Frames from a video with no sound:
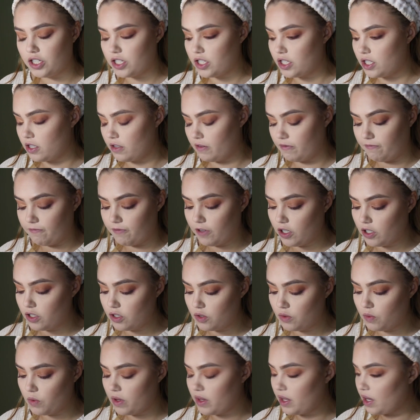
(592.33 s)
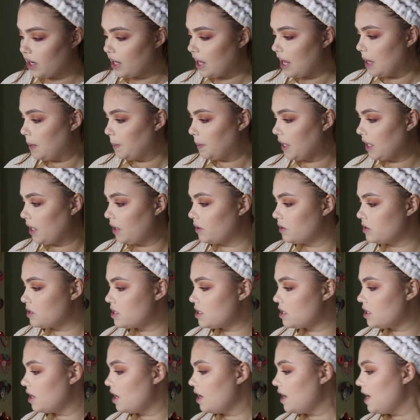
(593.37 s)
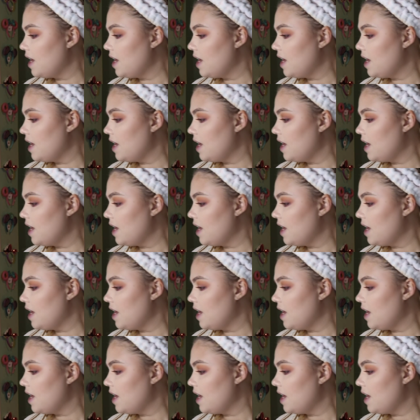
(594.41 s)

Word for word: This is the first one that came out.